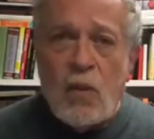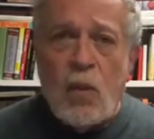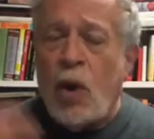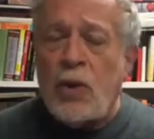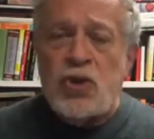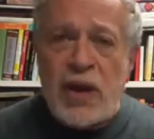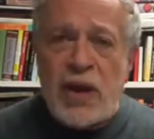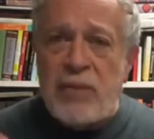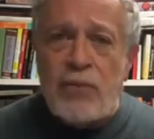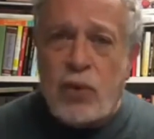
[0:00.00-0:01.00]
Wall
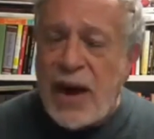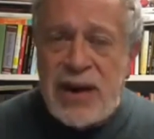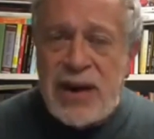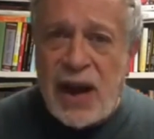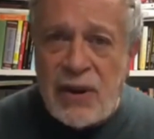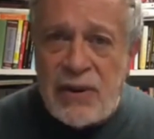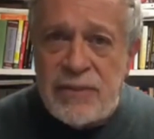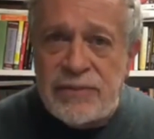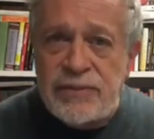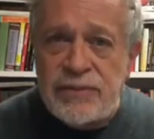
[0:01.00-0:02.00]
Street
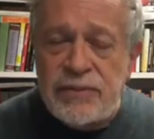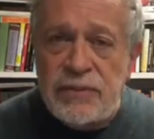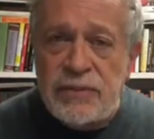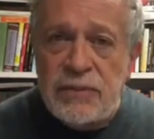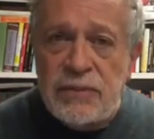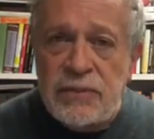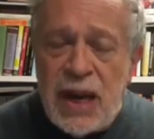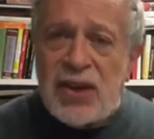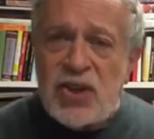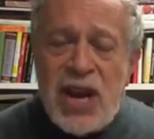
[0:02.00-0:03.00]
breakdown.
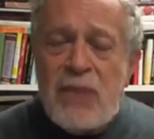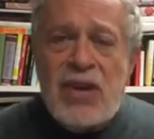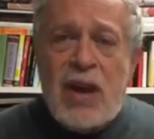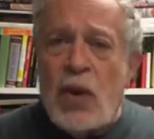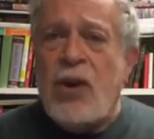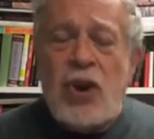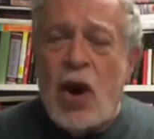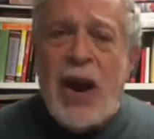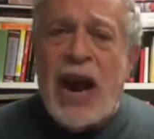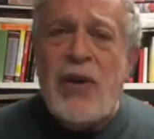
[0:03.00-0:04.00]
At the same time, we don't
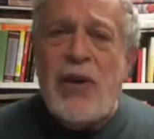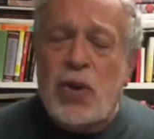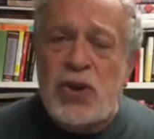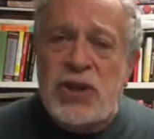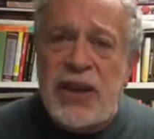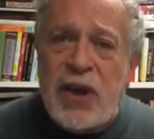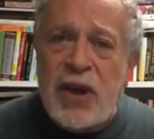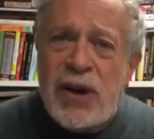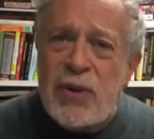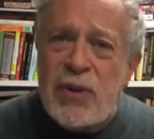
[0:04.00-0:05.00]
know how he's personally
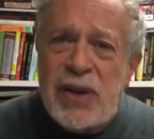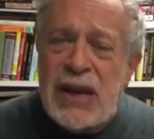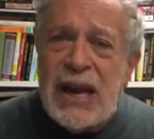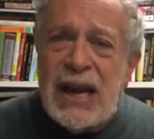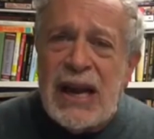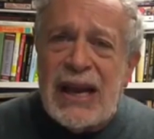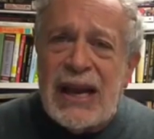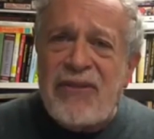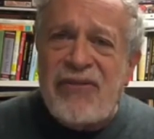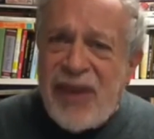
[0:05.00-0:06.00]
going to be
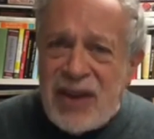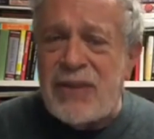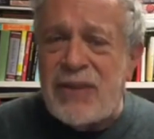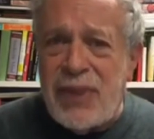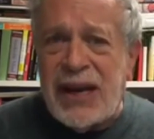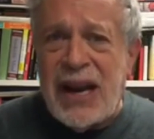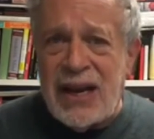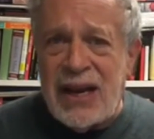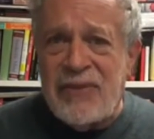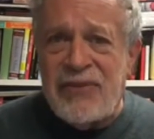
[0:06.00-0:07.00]
affected by
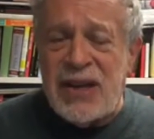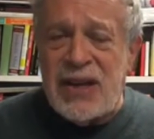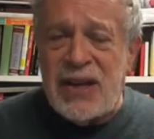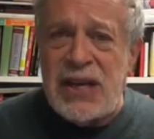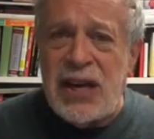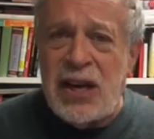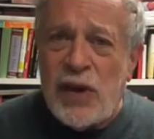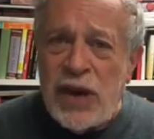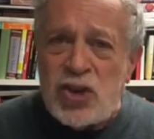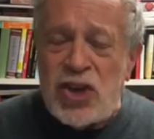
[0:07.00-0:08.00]
any of this. He
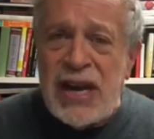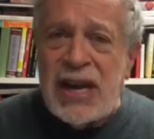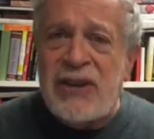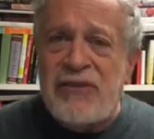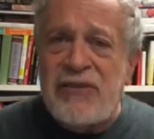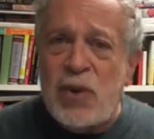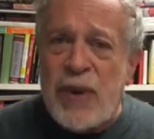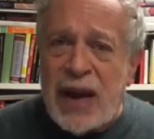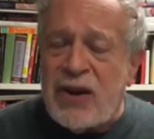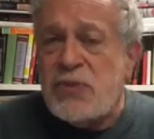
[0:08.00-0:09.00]
enriches individual
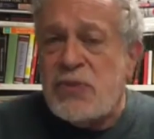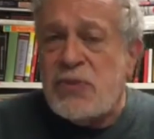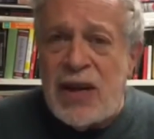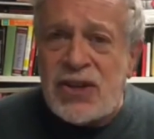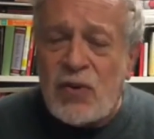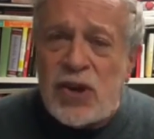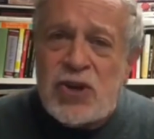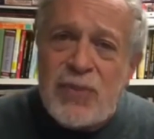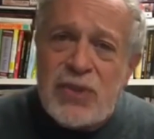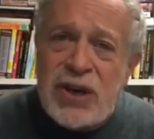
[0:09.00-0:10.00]
bankers, maybe he's
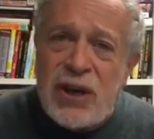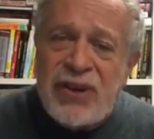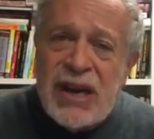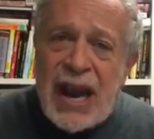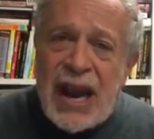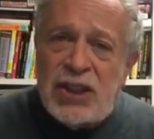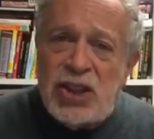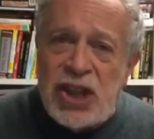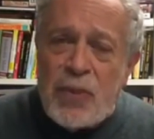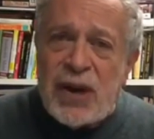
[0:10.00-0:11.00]
enriching himself,
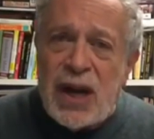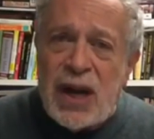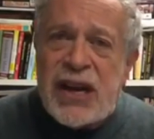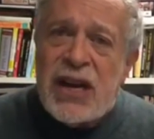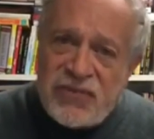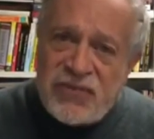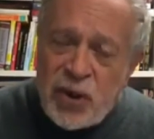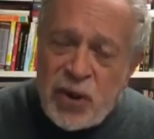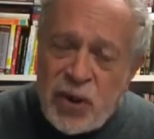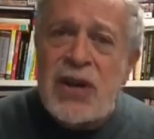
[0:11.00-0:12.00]
and jeopardizing his
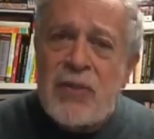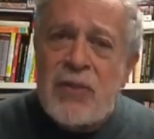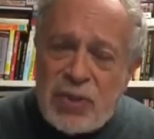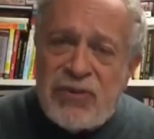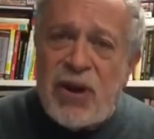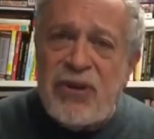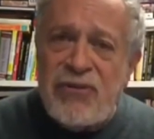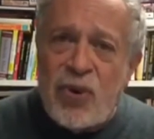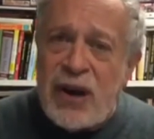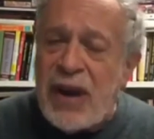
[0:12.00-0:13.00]
voters, people who
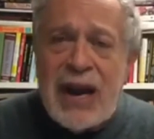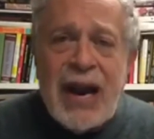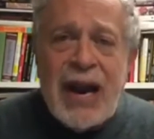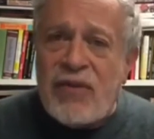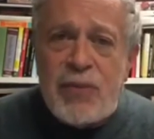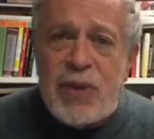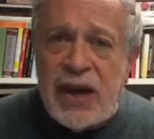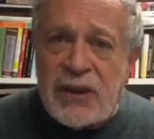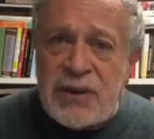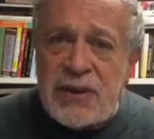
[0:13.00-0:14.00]
voted for him, and
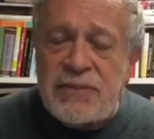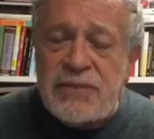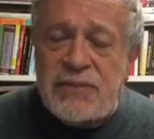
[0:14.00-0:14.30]
everybody else.